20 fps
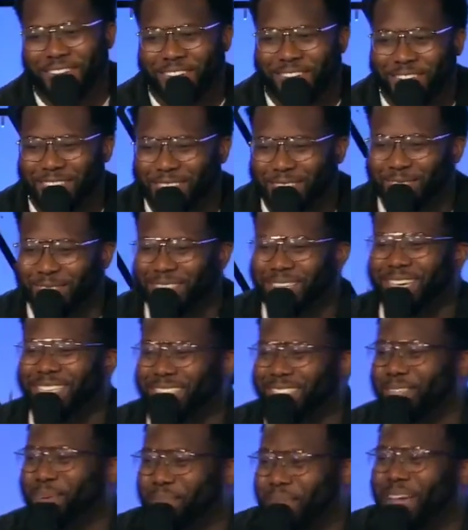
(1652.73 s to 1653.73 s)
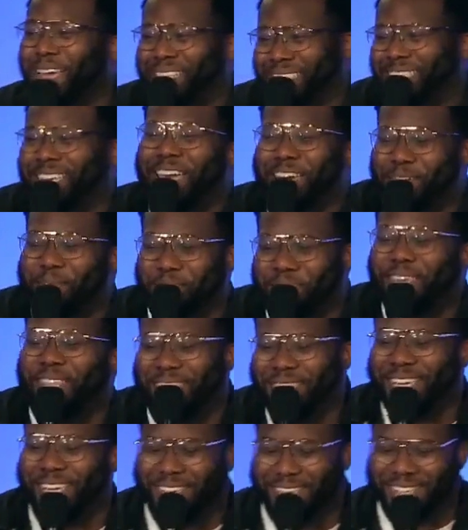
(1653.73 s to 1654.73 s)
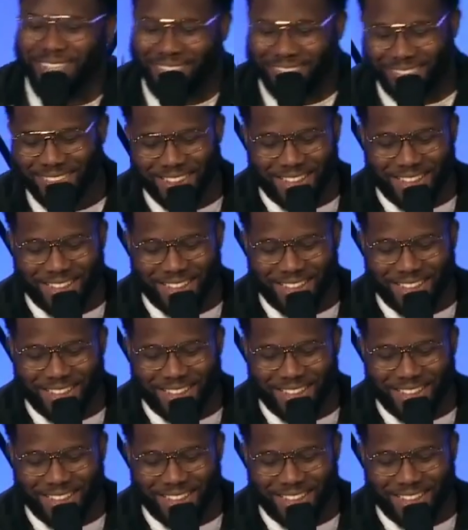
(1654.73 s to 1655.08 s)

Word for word: Chris was like, somebody's got to be the adult.